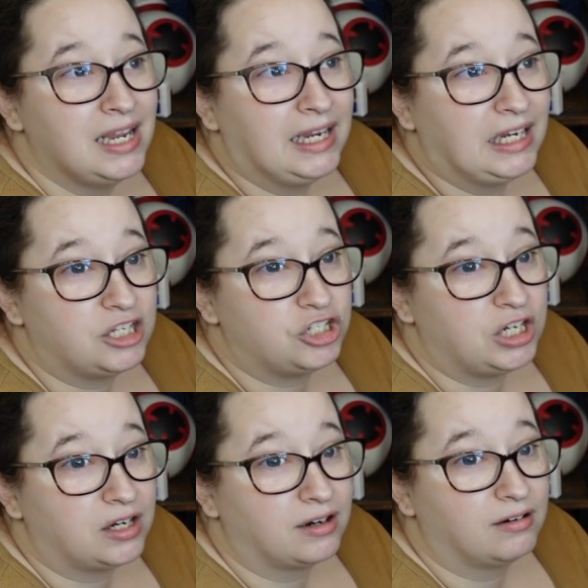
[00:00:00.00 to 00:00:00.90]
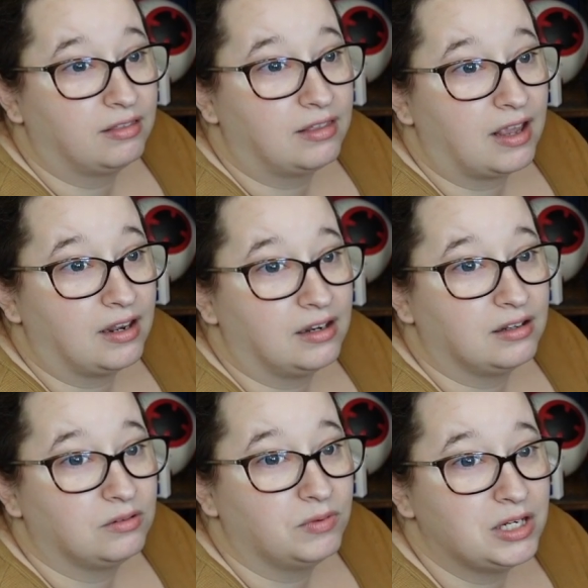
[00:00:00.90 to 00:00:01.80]
each year than
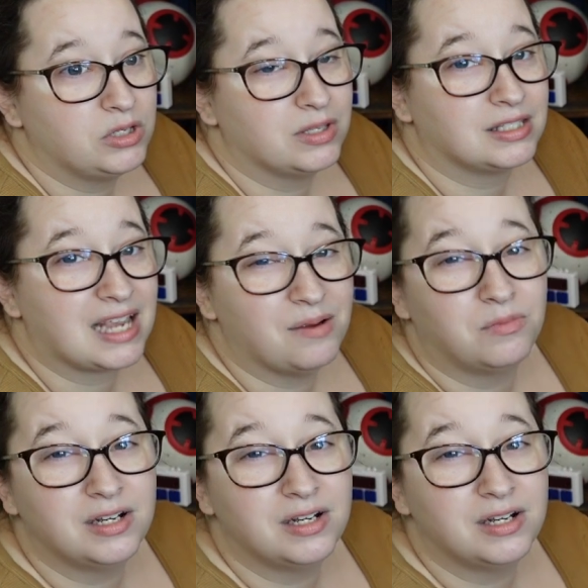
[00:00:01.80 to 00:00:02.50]
redo the same